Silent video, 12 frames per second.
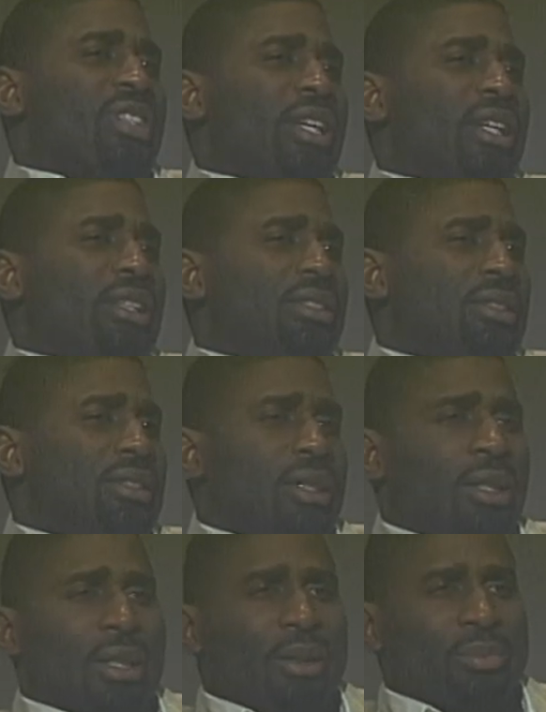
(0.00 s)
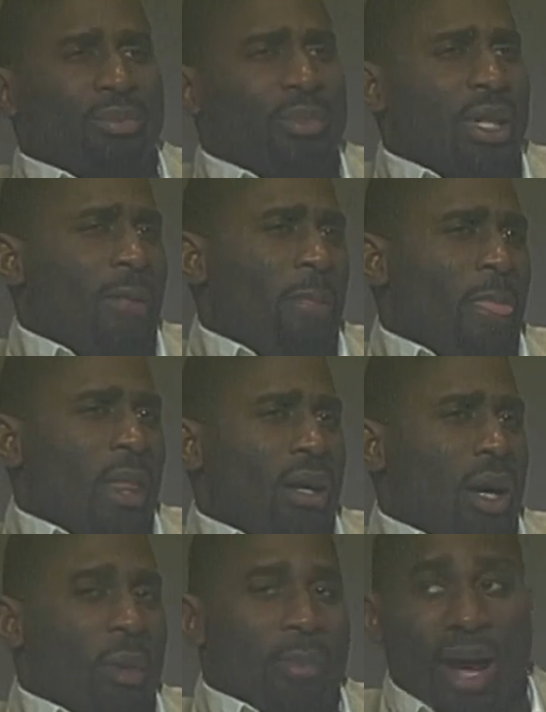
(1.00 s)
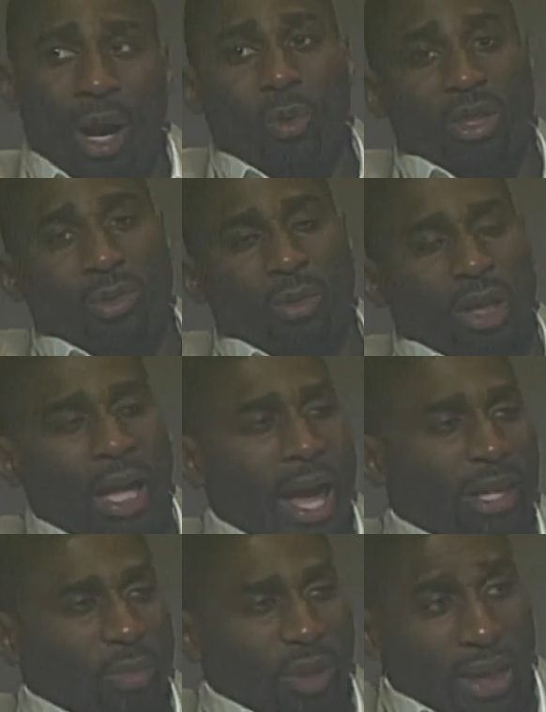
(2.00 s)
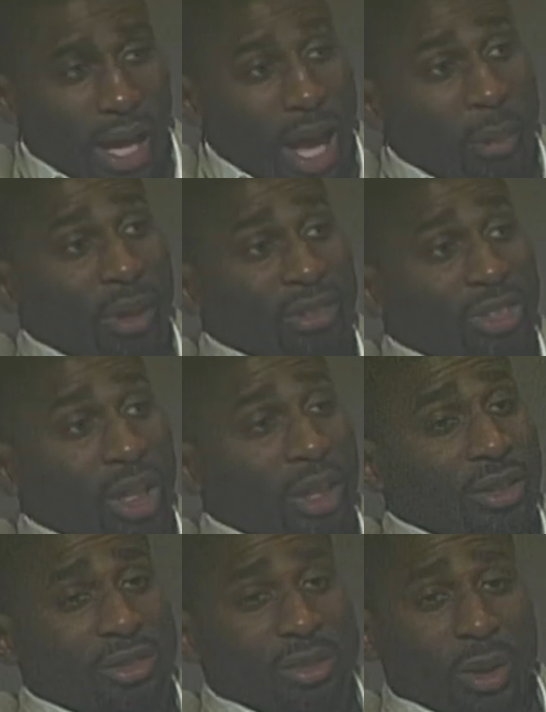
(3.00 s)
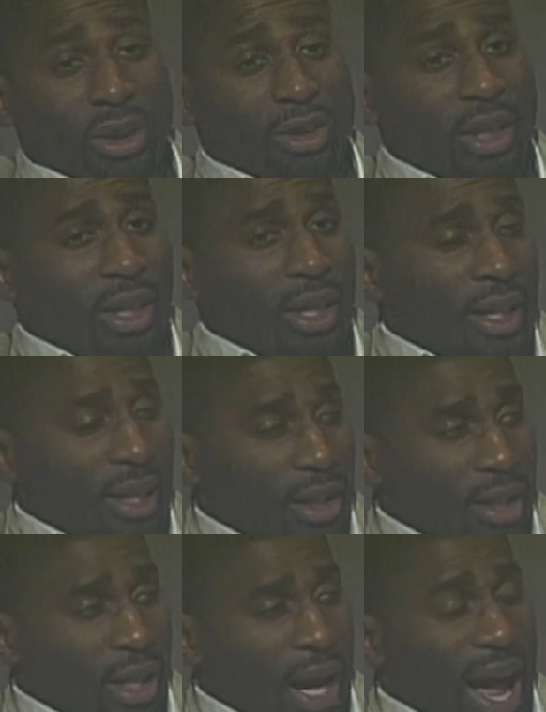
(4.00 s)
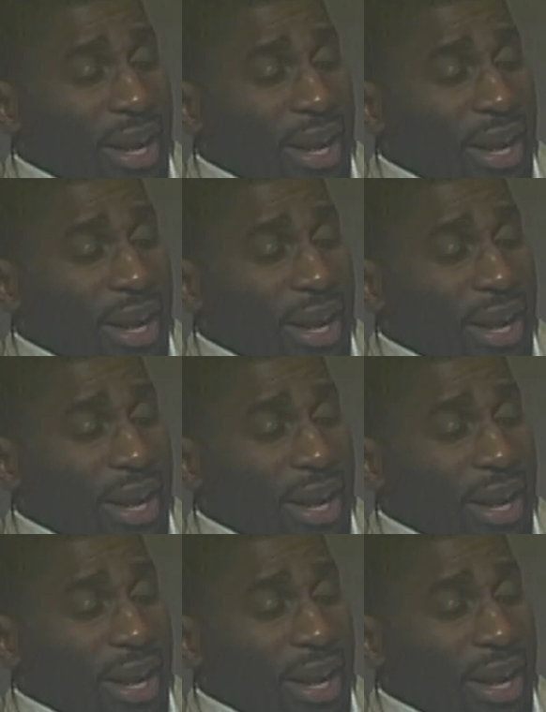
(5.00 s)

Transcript: thing, coming back, I wanted to relax, but then I had my sons, which I